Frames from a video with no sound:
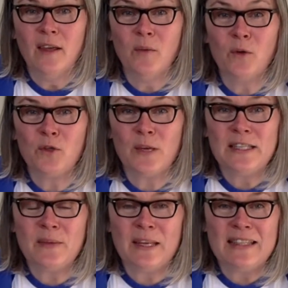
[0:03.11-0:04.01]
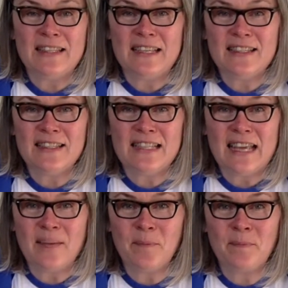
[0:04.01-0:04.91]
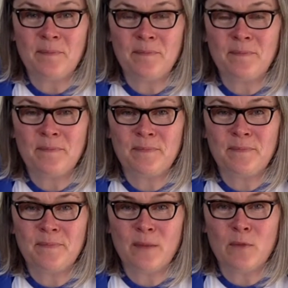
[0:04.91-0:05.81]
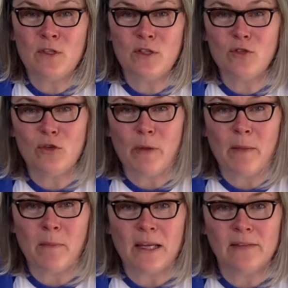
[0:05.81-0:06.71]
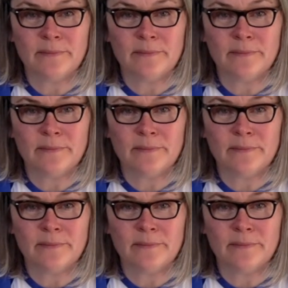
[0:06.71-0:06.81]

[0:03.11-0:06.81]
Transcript: Watch Wendy Wednesdays today? It was the Gingerbread Man.